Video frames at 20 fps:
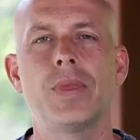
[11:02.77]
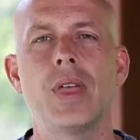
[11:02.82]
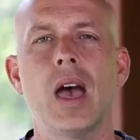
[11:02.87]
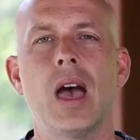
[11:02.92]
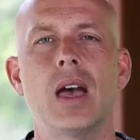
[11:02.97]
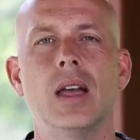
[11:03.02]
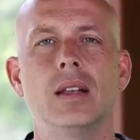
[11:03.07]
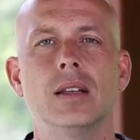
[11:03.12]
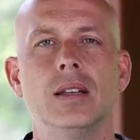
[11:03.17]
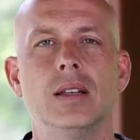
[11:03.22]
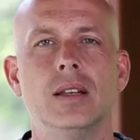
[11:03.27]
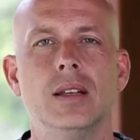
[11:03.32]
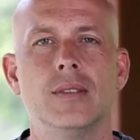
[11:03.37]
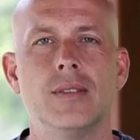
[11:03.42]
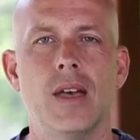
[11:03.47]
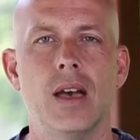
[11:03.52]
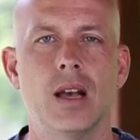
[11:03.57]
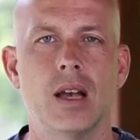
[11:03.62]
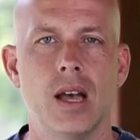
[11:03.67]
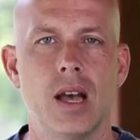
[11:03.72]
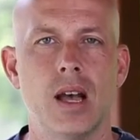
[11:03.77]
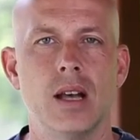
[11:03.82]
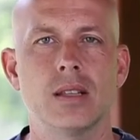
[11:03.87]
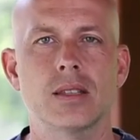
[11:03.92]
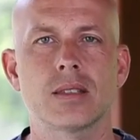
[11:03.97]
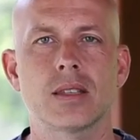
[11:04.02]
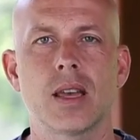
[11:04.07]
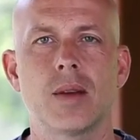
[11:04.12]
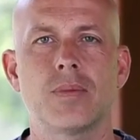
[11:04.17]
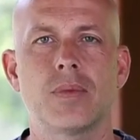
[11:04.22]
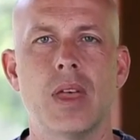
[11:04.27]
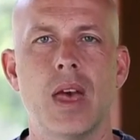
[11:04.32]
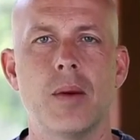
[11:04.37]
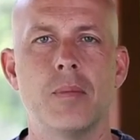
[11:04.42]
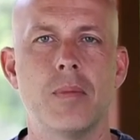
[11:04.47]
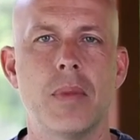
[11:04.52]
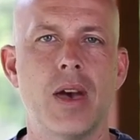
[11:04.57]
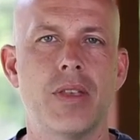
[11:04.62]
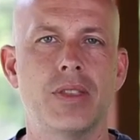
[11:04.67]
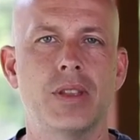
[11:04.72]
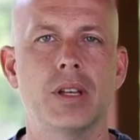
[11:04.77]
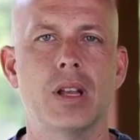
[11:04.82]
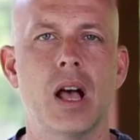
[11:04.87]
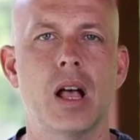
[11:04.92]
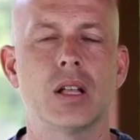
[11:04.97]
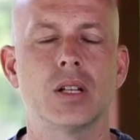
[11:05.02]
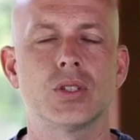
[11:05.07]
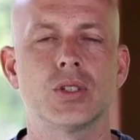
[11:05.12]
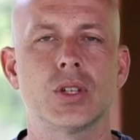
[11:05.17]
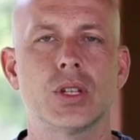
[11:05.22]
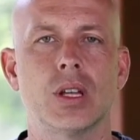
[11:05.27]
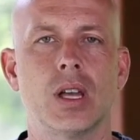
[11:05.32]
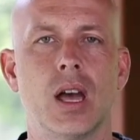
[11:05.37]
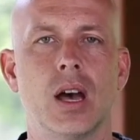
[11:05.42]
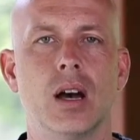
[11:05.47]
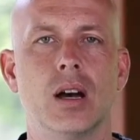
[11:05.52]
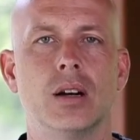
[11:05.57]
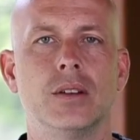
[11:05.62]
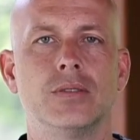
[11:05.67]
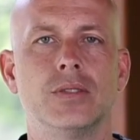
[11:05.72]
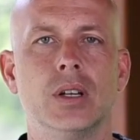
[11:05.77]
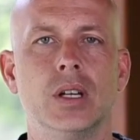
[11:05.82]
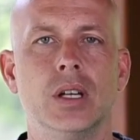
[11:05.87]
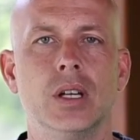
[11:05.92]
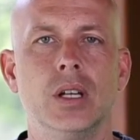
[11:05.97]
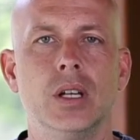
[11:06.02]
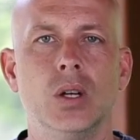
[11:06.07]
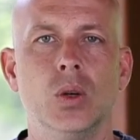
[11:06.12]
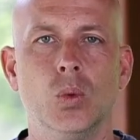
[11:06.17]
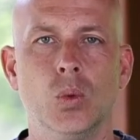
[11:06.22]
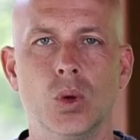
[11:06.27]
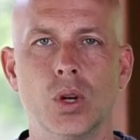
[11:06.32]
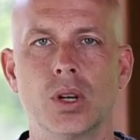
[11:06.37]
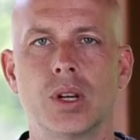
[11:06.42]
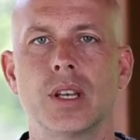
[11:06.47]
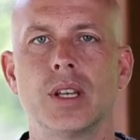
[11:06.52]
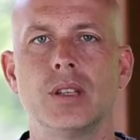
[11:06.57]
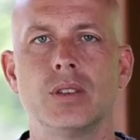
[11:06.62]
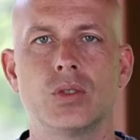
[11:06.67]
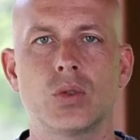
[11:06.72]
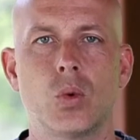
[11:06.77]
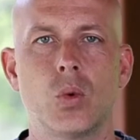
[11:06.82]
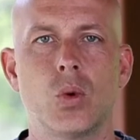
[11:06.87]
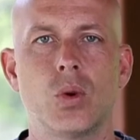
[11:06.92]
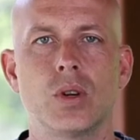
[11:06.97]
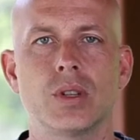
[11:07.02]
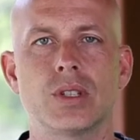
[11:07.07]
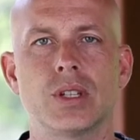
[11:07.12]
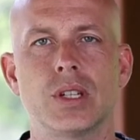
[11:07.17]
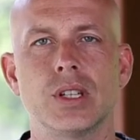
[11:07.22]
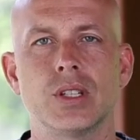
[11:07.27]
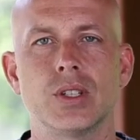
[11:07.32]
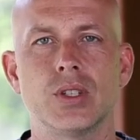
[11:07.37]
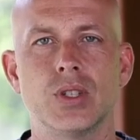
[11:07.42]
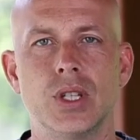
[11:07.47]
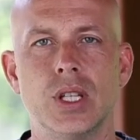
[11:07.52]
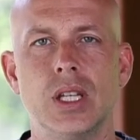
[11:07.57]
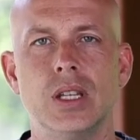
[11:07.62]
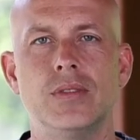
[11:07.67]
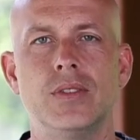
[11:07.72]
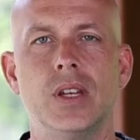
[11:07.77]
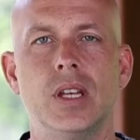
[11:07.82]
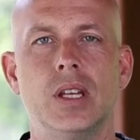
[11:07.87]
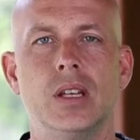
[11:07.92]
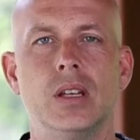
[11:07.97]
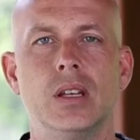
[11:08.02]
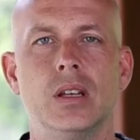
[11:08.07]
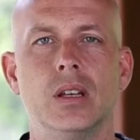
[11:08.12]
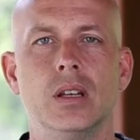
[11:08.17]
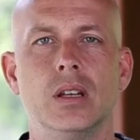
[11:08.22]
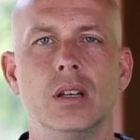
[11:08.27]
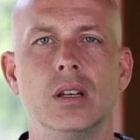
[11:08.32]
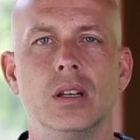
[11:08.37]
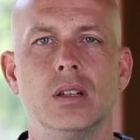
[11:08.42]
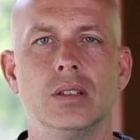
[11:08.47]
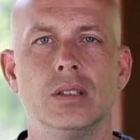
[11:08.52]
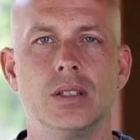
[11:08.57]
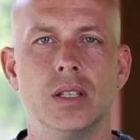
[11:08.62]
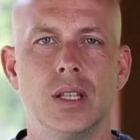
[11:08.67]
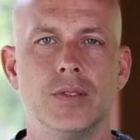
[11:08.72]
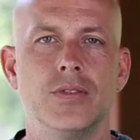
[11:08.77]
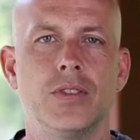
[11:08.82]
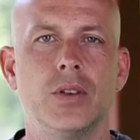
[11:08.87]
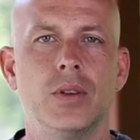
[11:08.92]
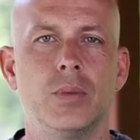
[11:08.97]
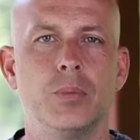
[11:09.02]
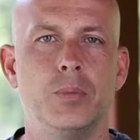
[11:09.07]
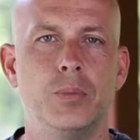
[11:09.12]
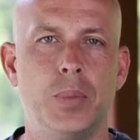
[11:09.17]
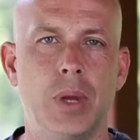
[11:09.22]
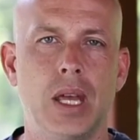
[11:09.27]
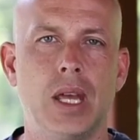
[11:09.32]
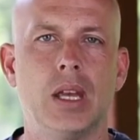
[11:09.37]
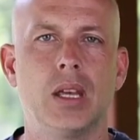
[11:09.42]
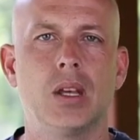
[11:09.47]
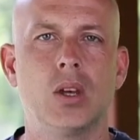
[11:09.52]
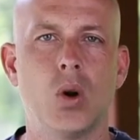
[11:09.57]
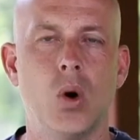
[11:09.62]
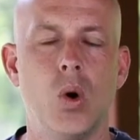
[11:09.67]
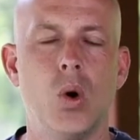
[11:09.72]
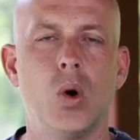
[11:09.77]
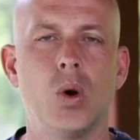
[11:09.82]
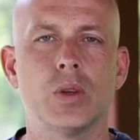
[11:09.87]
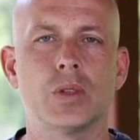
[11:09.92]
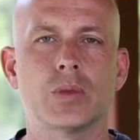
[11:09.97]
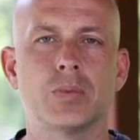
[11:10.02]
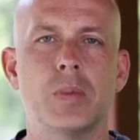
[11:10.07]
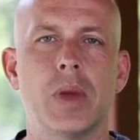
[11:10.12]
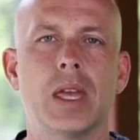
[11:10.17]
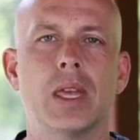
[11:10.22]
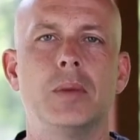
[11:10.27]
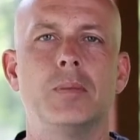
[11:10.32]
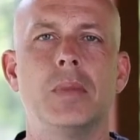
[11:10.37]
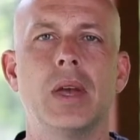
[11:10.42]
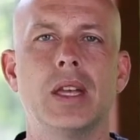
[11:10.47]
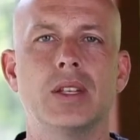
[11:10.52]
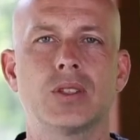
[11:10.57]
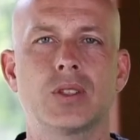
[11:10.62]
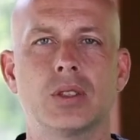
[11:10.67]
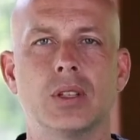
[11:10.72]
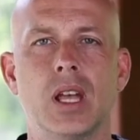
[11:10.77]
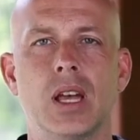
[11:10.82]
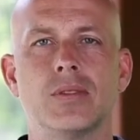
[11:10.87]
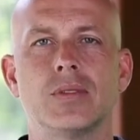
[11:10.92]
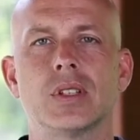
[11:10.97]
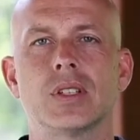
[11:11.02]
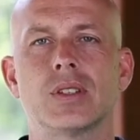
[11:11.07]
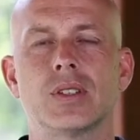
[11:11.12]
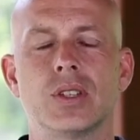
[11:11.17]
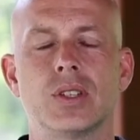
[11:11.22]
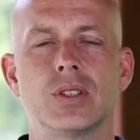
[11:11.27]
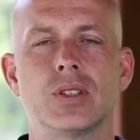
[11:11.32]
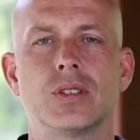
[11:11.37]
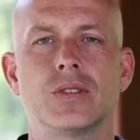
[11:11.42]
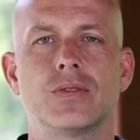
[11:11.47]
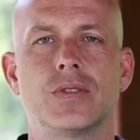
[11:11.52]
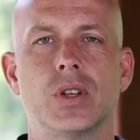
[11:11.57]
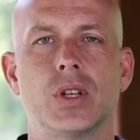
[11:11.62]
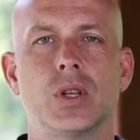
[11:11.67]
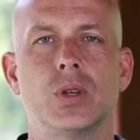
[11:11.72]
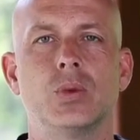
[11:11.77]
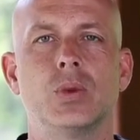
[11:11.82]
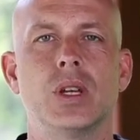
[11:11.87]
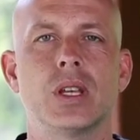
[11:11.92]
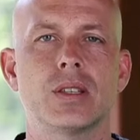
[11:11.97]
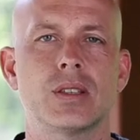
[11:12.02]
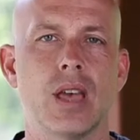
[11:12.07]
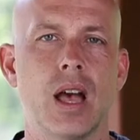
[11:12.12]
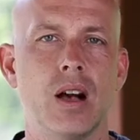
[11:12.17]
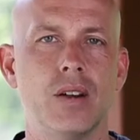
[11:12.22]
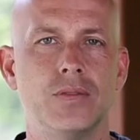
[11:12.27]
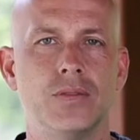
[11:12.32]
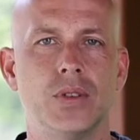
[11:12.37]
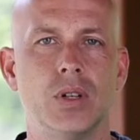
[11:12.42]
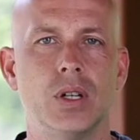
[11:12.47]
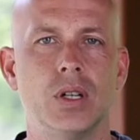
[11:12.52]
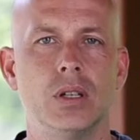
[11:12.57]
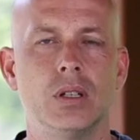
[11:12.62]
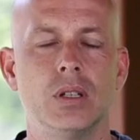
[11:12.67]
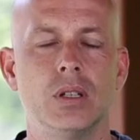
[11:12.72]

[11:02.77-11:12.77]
that that concept, that methodology of working towards and achieving different big goals, making major life decisions for you is helpful.